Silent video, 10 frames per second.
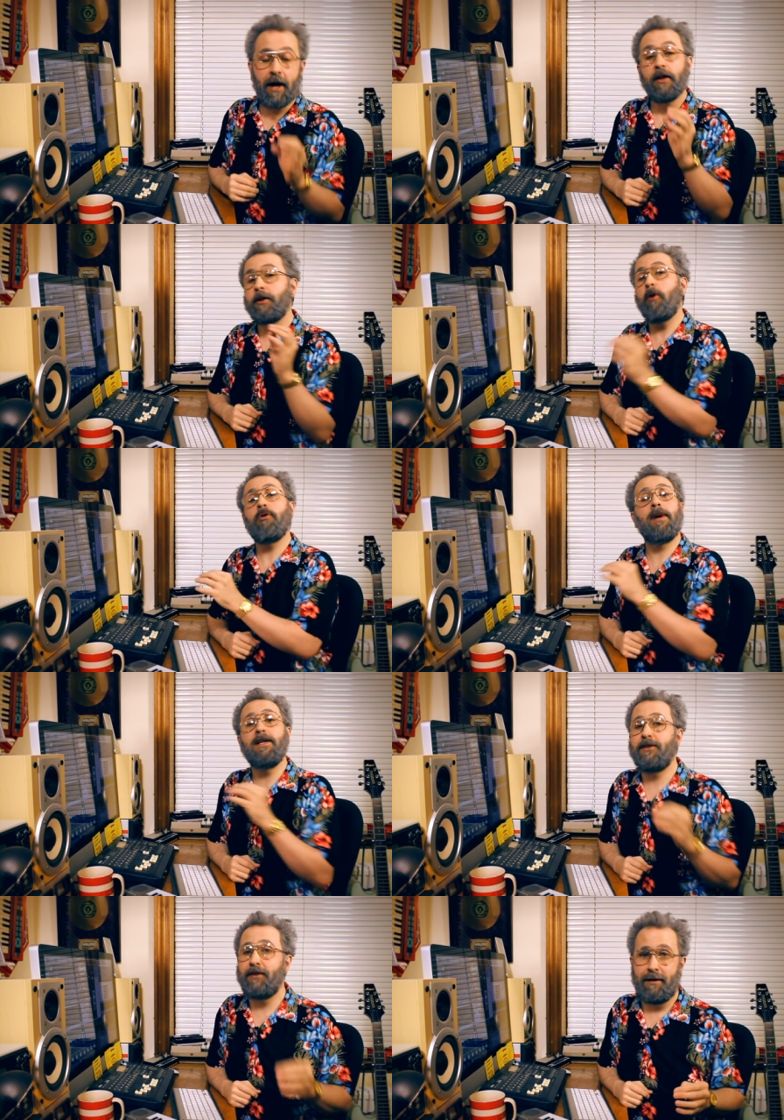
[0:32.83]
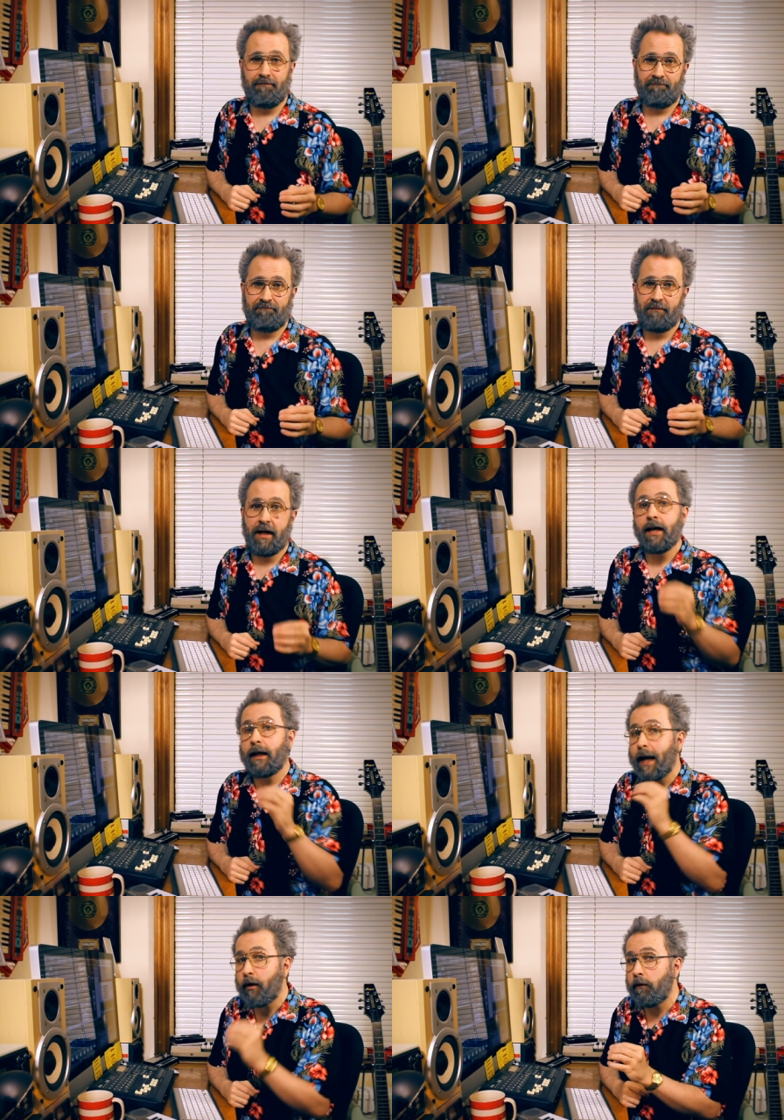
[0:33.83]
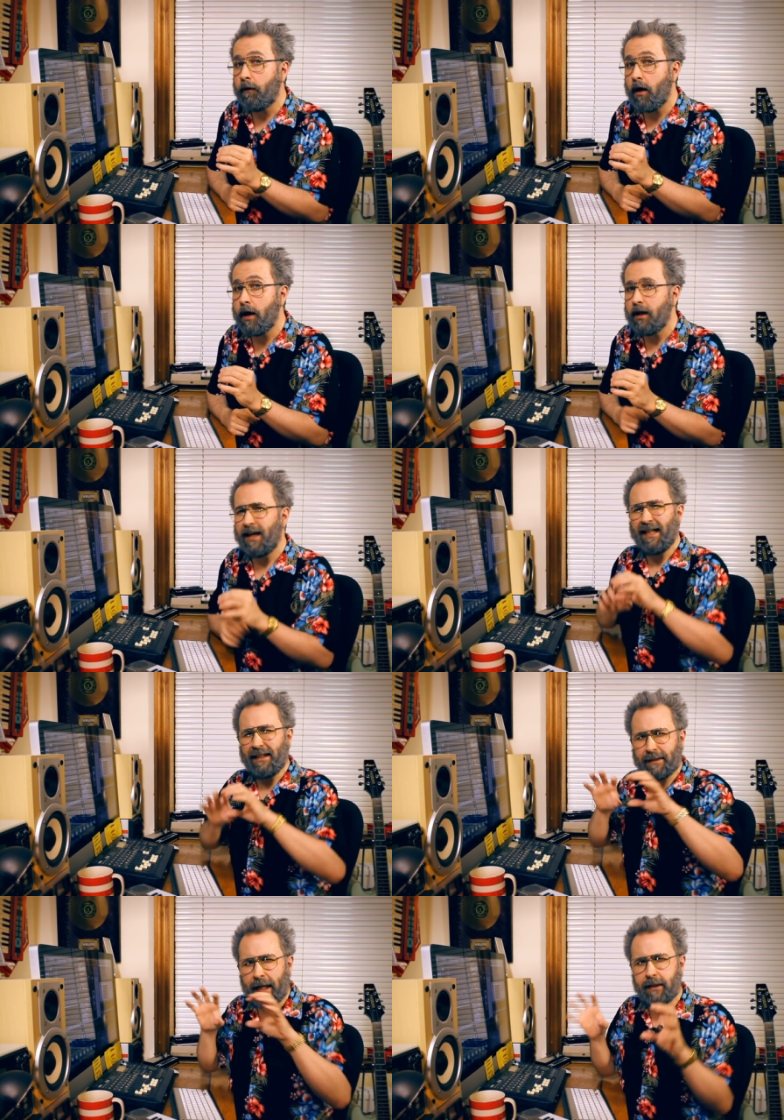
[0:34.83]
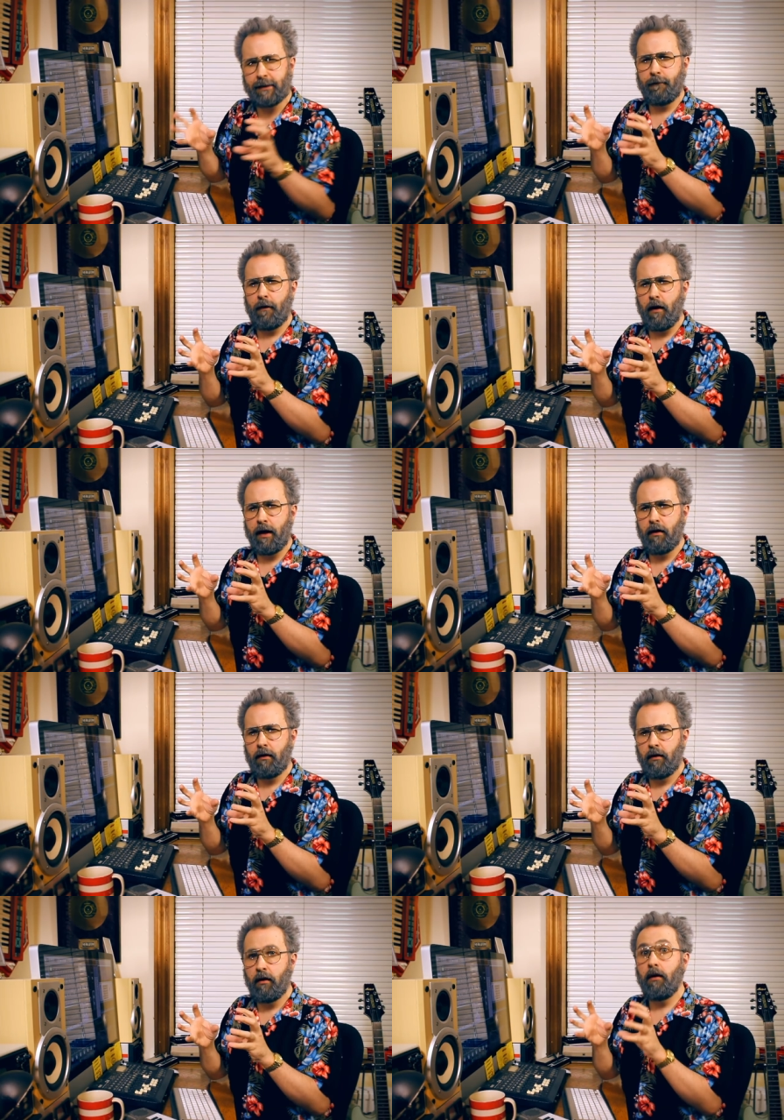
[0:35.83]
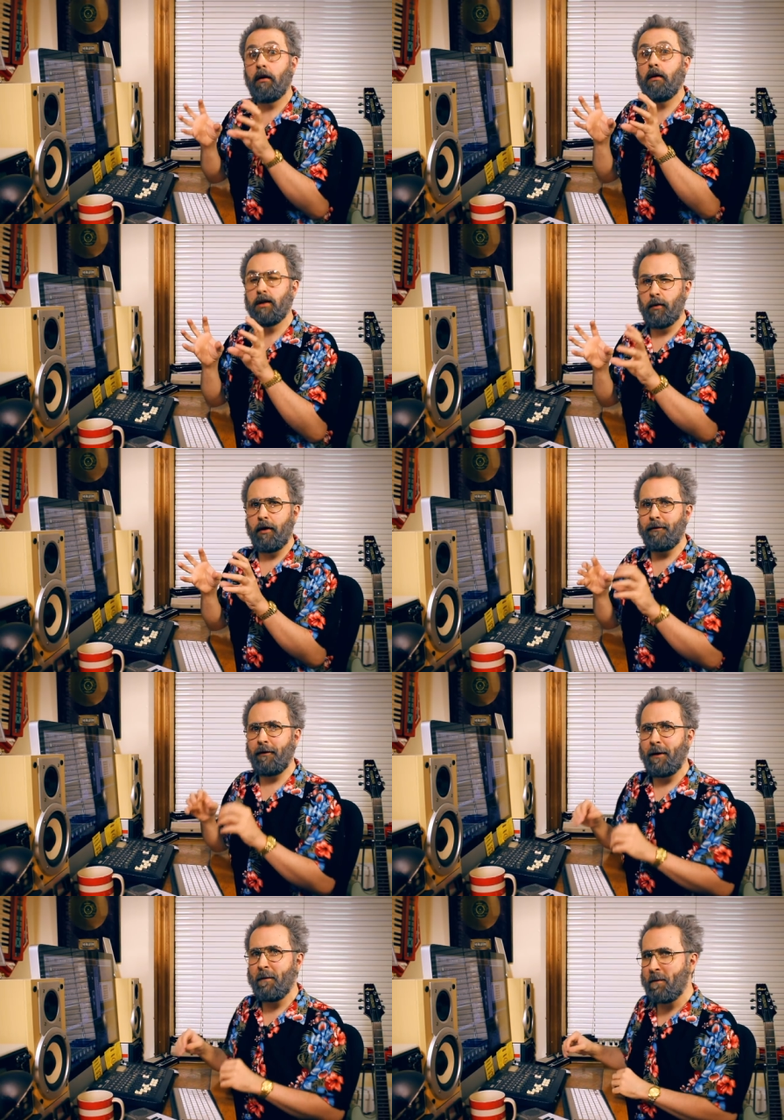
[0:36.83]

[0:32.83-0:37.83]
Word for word: the goal remains the same clarify, intensify, then Spotify.